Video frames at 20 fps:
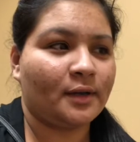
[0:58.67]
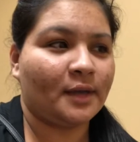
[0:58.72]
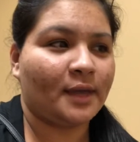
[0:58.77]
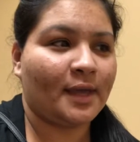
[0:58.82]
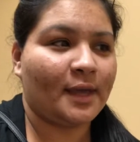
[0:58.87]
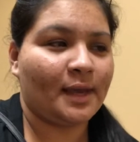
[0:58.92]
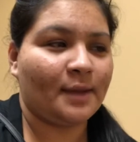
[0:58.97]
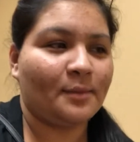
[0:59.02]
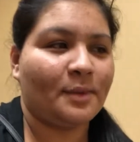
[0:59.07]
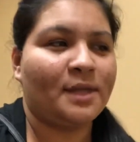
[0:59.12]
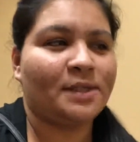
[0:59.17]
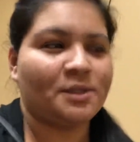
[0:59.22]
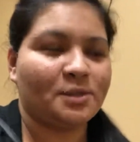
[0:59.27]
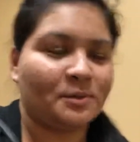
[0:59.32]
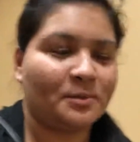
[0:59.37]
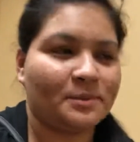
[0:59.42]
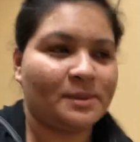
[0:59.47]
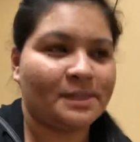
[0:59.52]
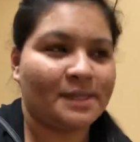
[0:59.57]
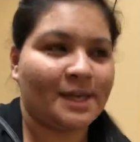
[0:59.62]
getting my
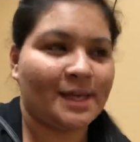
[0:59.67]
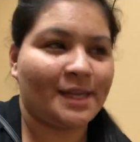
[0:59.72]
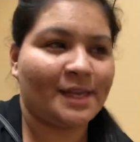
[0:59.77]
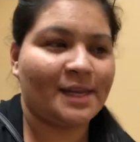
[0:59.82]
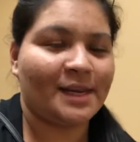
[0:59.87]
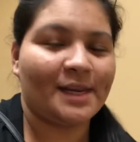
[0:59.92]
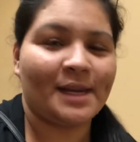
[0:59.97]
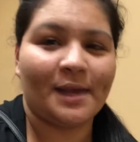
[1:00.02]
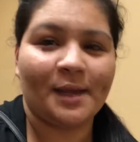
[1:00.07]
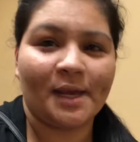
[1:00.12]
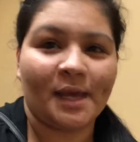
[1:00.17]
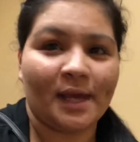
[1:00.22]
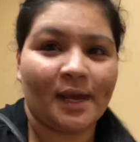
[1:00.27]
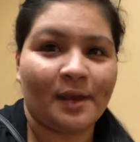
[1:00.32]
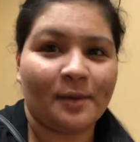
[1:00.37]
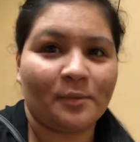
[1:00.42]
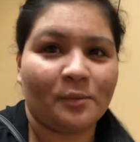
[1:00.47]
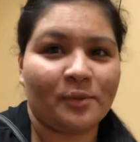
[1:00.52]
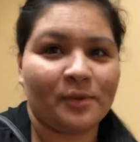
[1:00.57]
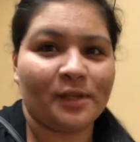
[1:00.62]
tubes tied and I
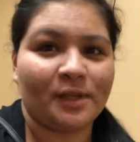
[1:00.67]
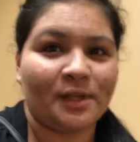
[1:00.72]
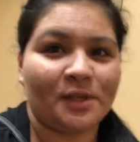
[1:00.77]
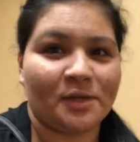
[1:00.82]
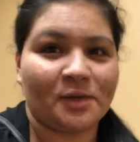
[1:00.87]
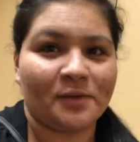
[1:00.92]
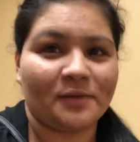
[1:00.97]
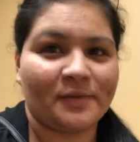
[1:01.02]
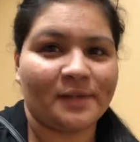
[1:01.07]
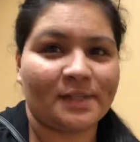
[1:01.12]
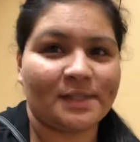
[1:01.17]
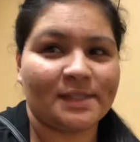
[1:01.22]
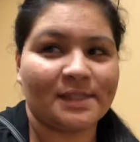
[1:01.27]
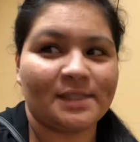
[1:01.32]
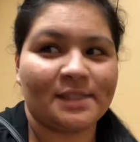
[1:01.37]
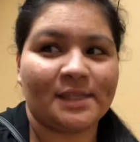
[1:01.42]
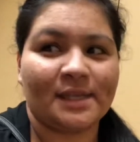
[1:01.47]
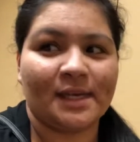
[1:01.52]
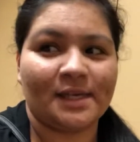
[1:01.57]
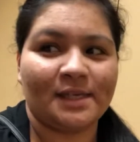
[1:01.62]
am really nervous.
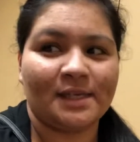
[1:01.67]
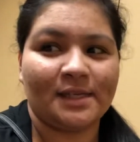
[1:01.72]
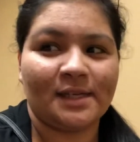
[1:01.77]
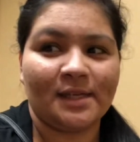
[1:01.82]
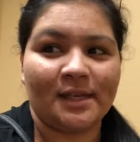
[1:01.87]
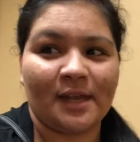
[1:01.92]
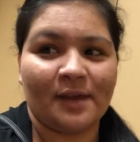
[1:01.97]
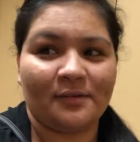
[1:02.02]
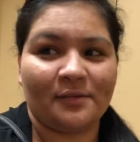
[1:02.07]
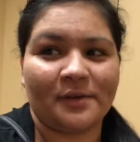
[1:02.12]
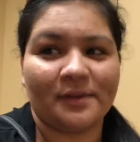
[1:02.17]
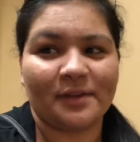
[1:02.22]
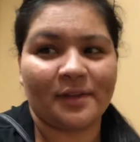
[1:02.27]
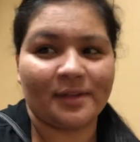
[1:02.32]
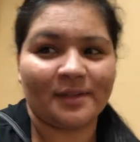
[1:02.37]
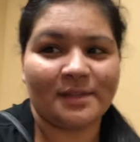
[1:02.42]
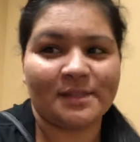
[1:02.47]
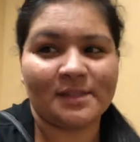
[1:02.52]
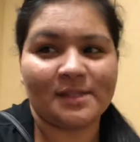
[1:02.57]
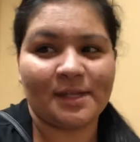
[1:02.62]
I never
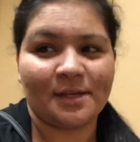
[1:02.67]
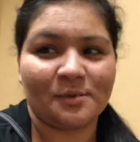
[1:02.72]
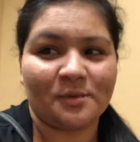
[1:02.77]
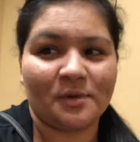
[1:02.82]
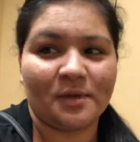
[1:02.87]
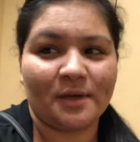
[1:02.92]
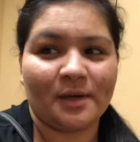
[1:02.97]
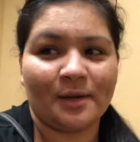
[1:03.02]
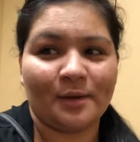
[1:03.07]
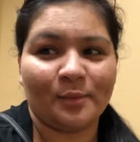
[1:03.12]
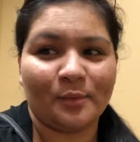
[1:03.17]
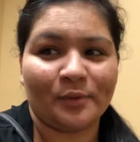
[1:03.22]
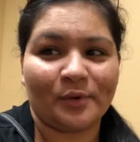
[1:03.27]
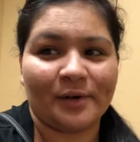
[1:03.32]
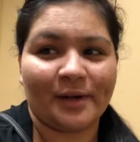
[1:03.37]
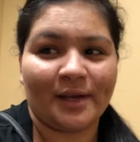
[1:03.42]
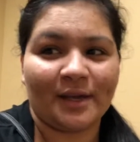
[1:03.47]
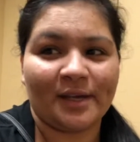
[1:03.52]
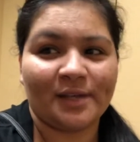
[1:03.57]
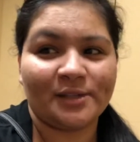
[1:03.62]
thought this day would come
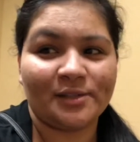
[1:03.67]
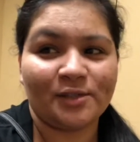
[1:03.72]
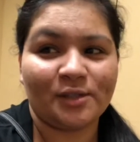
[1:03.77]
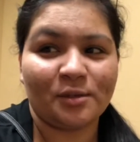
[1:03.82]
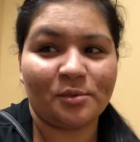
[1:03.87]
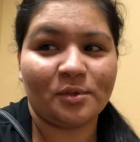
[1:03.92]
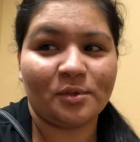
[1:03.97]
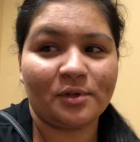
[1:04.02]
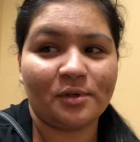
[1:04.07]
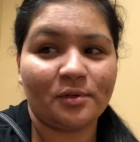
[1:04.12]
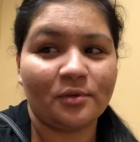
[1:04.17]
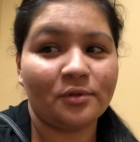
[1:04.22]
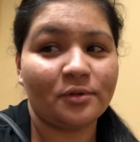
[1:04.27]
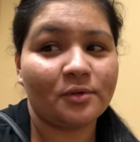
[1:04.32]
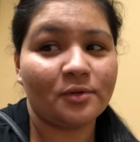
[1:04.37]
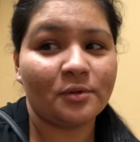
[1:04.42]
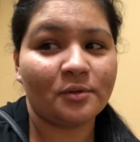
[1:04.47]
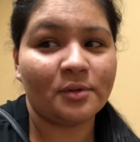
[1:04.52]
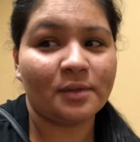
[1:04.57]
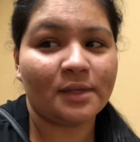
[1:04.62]
where I actually go
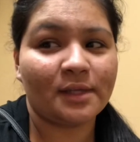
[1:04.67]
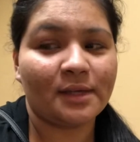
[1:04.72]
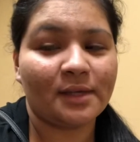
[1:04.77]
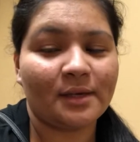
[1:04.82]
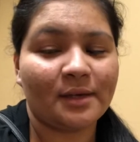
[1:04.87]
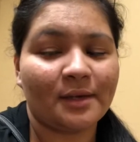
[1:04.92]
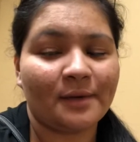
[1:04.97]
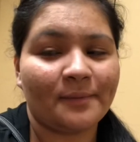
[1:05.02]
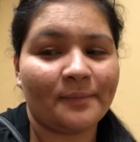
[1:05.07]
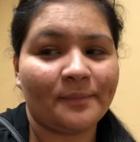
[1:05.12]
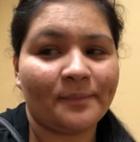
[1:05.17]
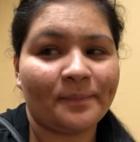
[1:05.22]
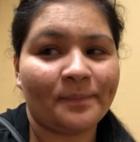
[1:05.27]
through with it,